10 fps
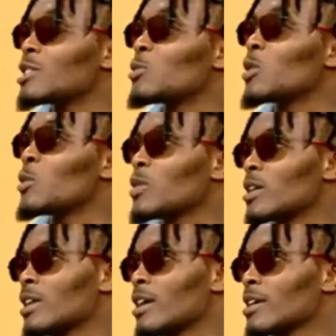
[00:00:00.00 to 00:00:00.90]
the way we
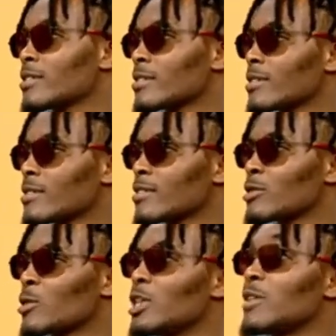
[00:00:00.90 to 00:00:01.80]
connect.
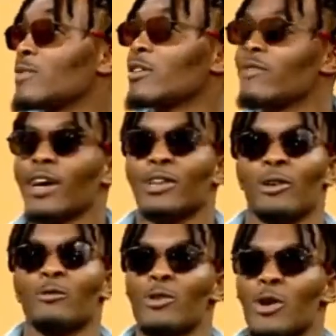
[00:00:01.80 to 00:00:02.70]
So even if I
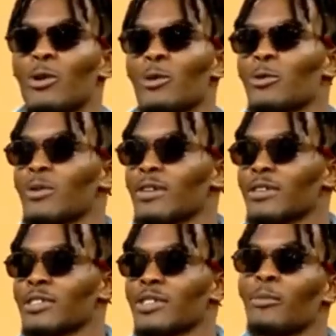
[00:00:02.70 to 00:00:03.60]
don't know
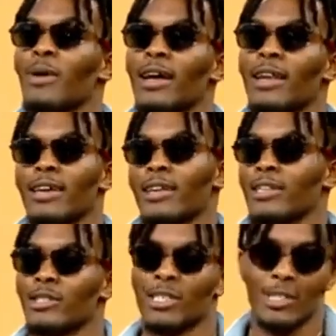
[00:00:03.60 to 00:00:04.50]
somebody
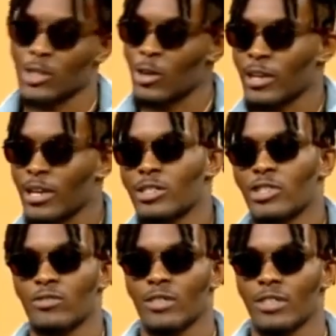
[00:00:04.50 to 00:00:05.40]
in a certain
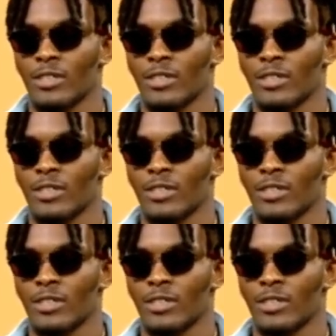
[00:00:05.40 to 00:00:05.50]
industry,